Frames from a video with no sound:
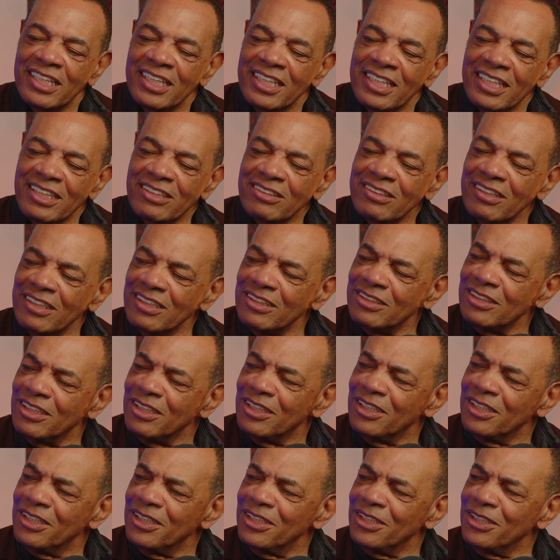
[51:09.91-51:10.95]
He says,
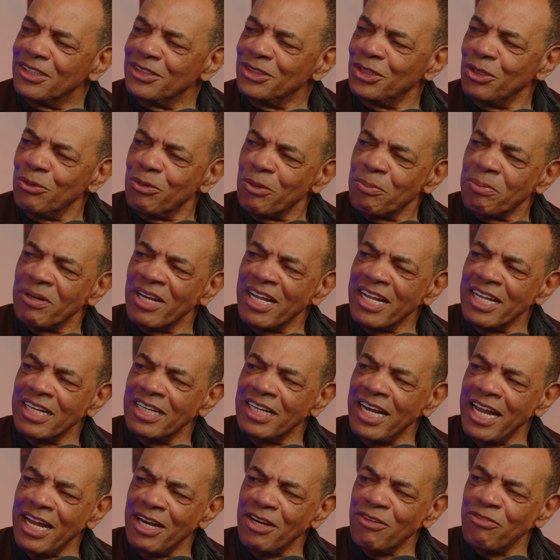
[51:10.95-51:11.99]
"You were playing
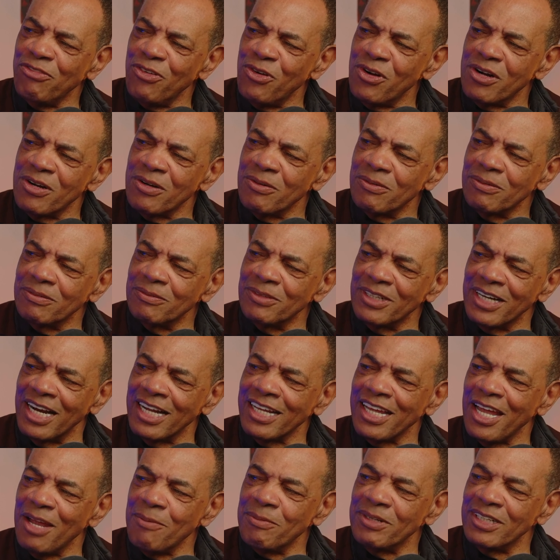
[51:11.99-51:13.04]
in '84 when I
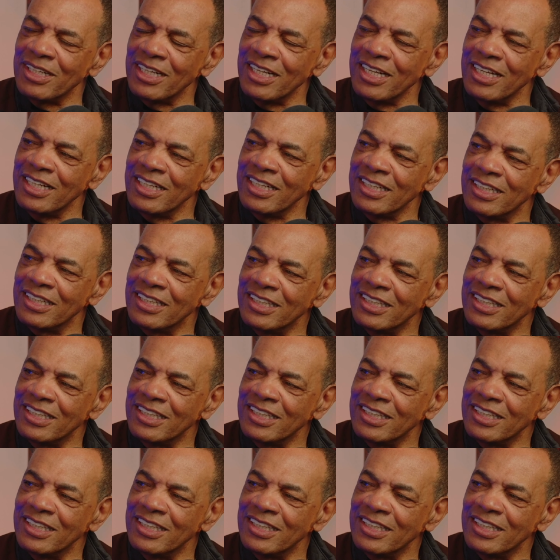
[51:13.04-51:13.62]
came in the league?"